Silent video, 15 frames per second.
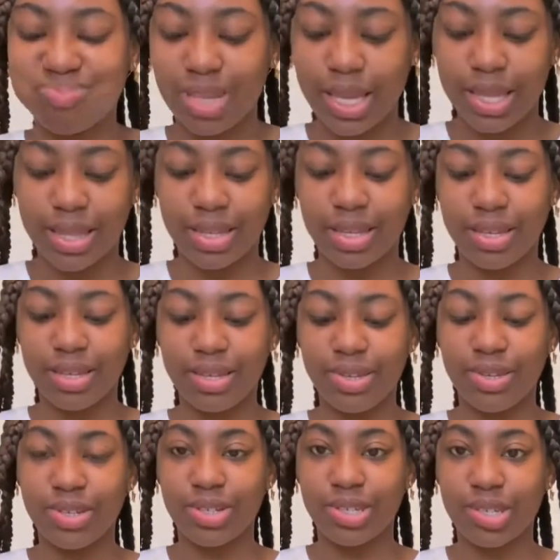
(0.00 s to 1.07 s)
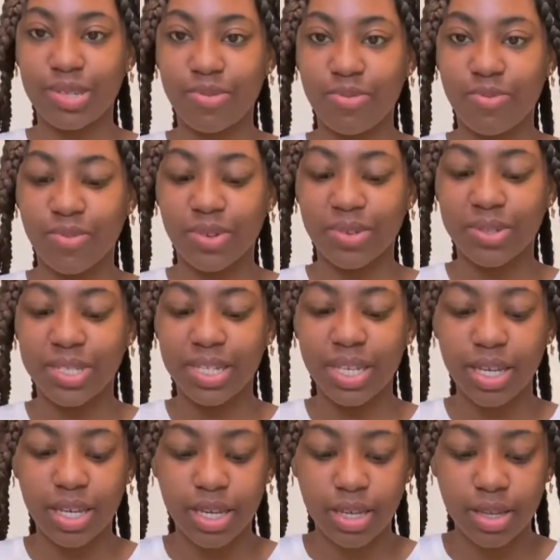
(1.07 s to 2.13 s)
And then you just fold it.